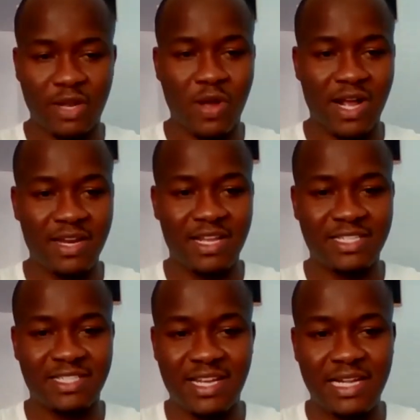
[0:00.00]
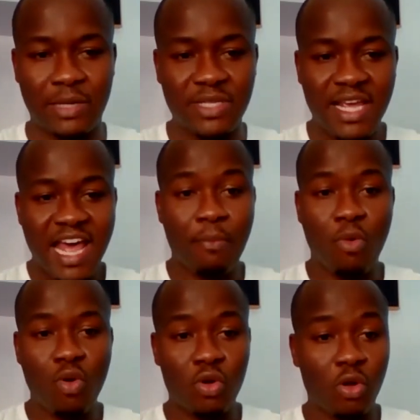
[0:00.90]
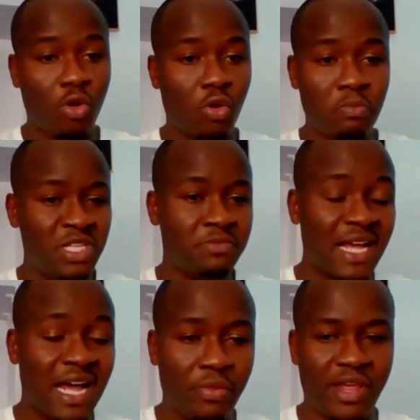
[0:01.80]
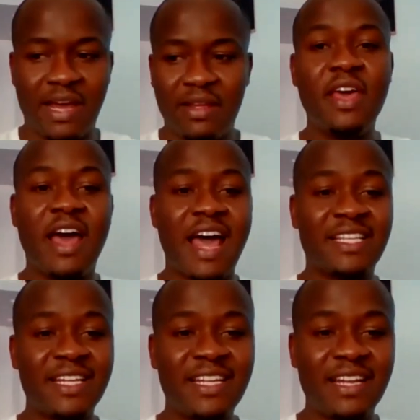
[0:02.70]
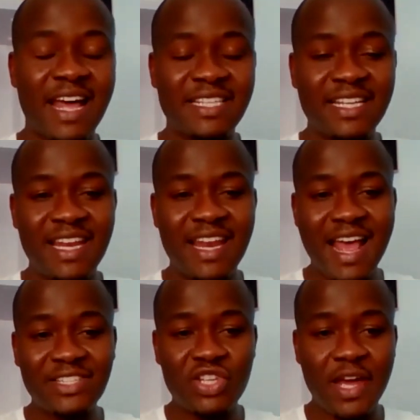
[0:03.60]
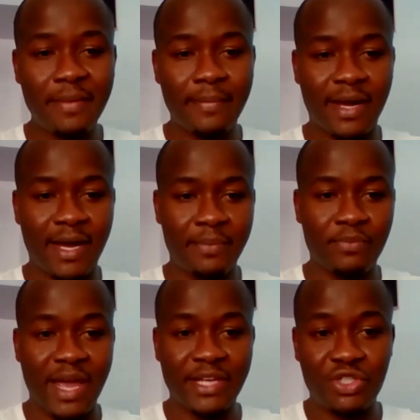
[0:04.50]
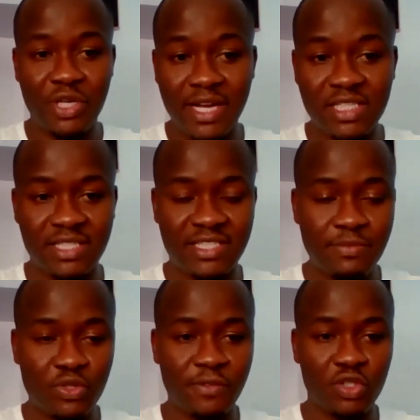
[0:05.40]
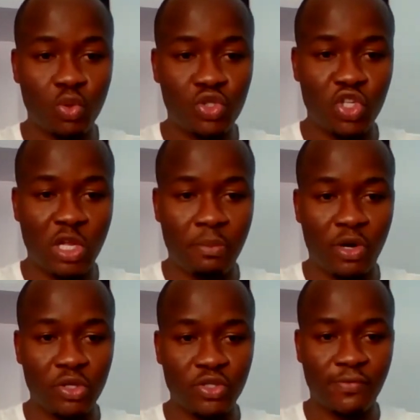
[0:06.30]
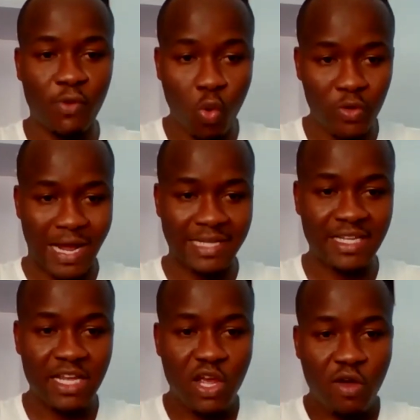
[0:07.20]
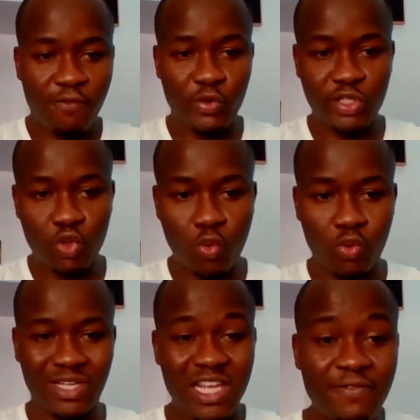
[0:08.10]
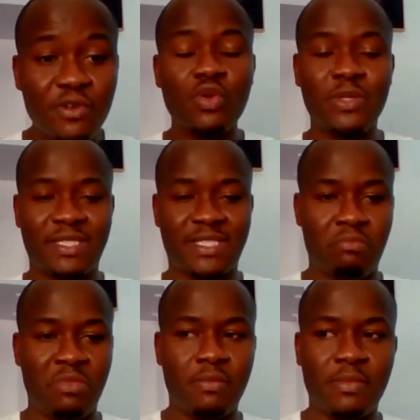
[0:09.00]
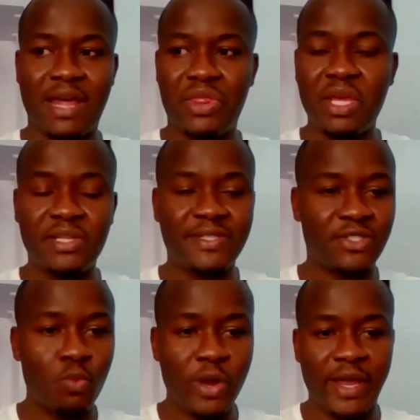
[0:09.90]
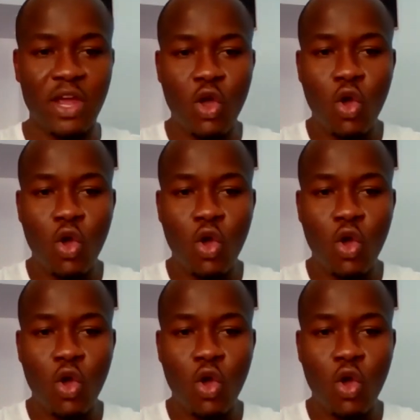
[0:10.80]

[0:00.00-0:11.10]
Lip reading: that Wakanda stands out among all memes out there. As at the last time I checked in terms of the total numbers of holders for the token, even though it's a meme, I think it's somewhere